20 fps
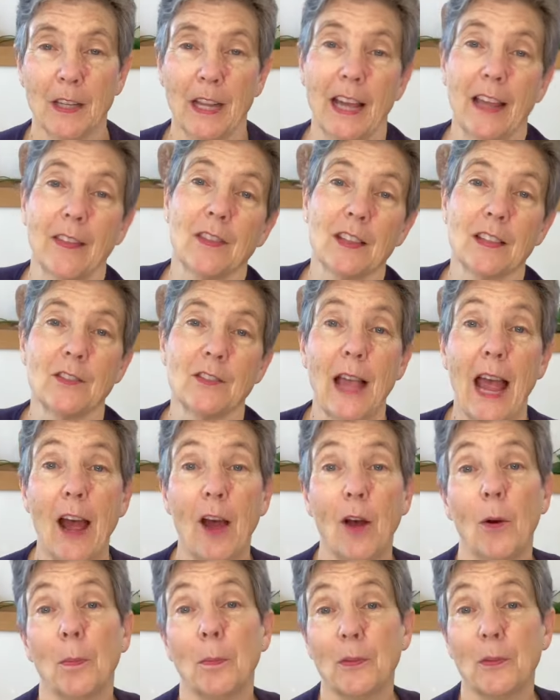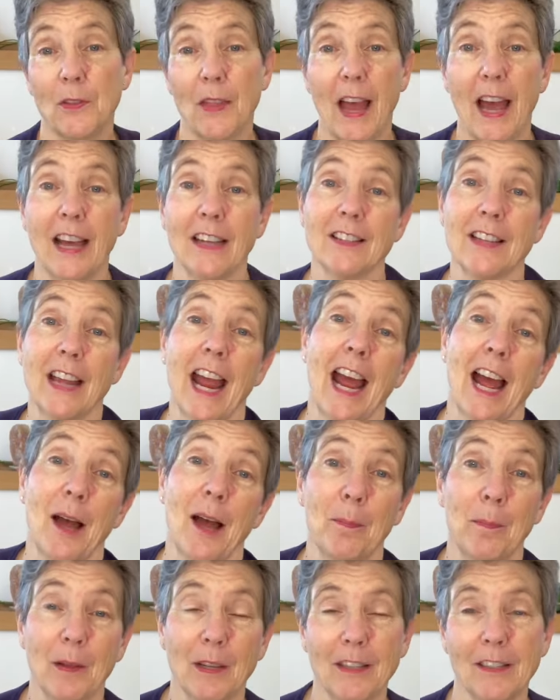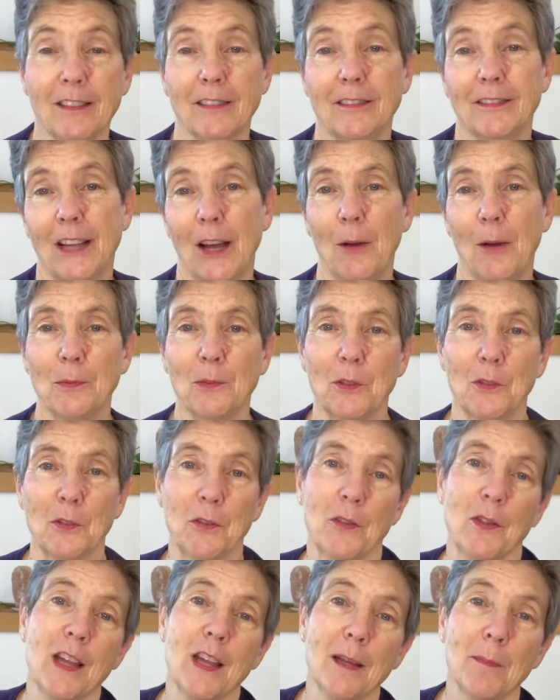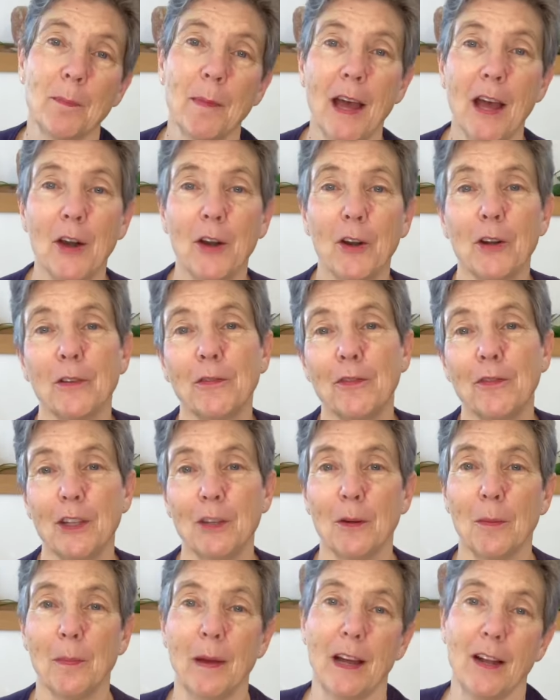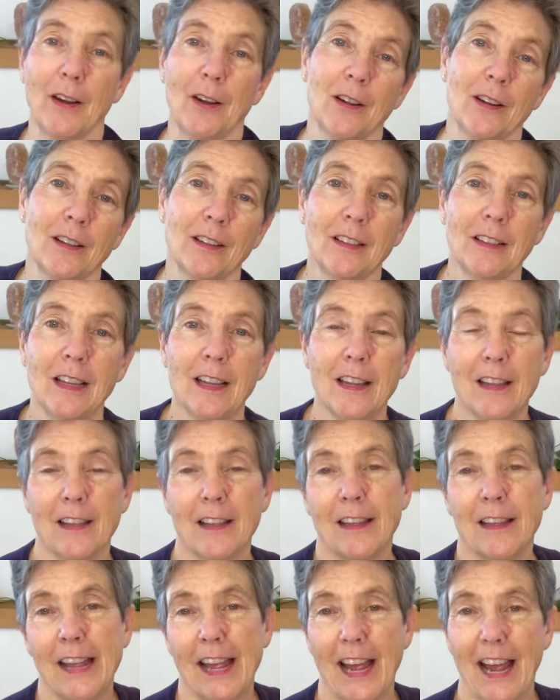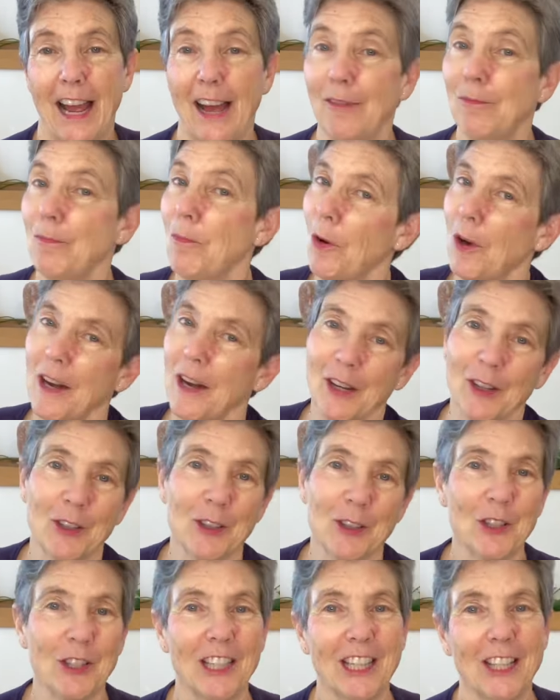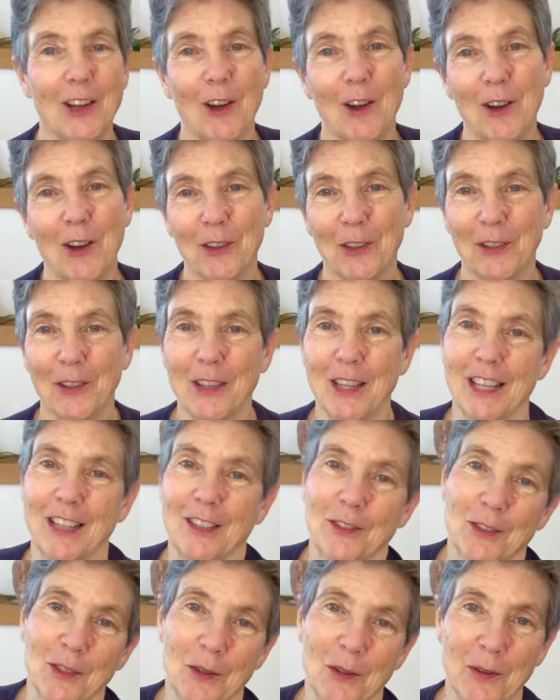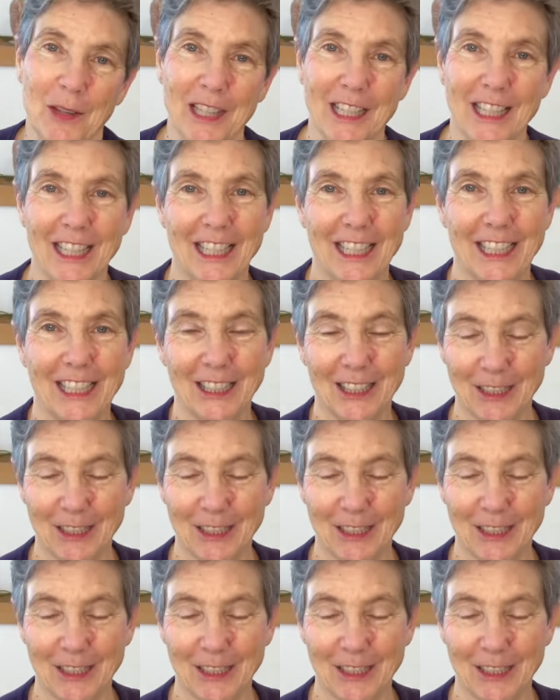And this helps that to happen. Helps us think better, feel better, have more energy, all the things that we need.